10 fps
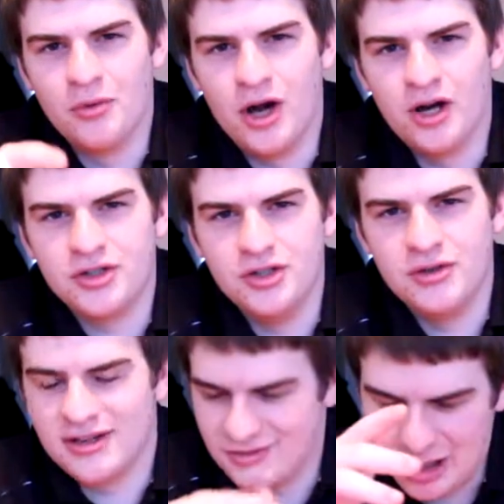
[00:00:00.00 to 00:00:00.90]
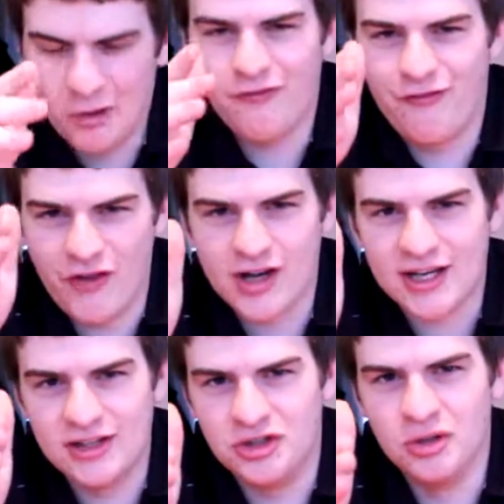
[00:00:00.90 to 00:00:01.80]
wrong, dude. Don't
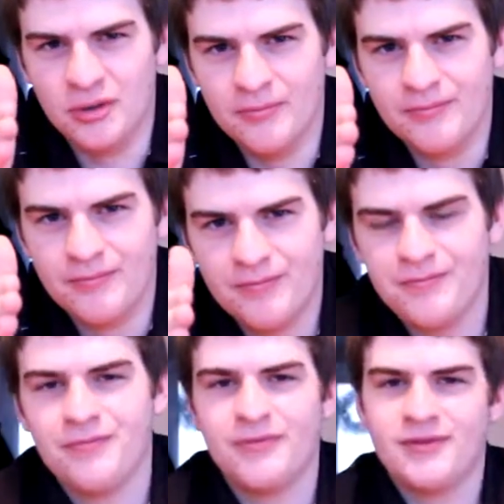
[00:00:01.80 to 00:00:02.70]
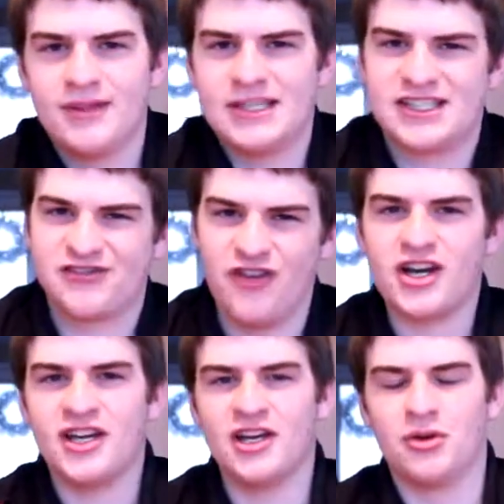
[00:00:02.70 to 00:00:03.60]
fucking do them. It's
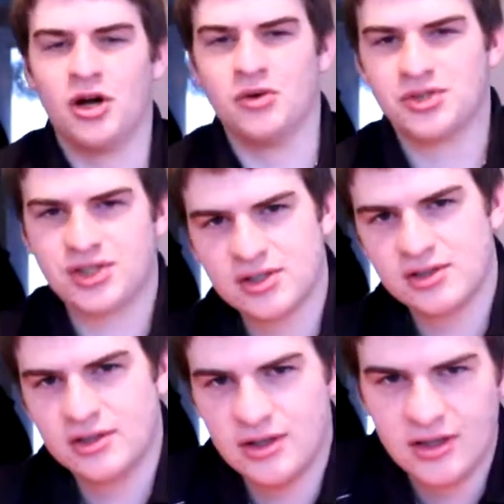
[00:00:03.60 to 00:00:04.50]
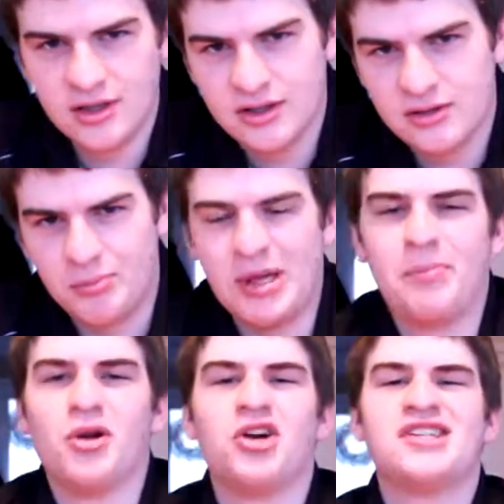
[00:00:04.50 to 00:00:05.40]
fucking gross.
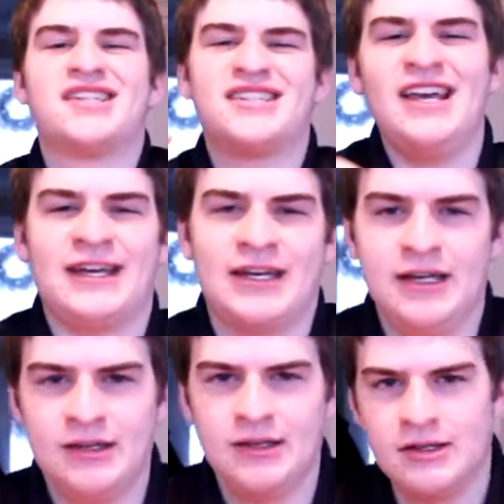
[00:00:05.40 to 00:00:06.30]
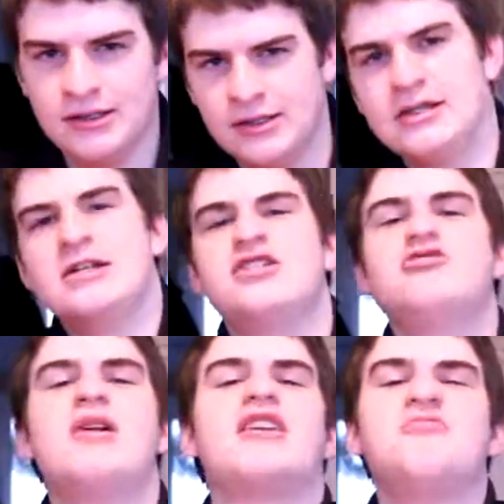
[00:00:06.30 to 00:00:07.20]
People are sick.
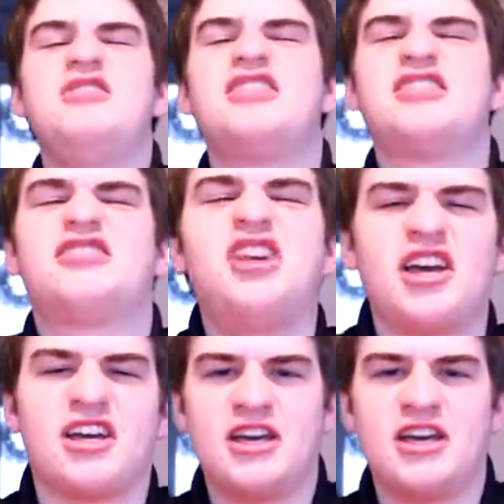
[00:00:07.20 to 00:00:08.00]
You make me sick.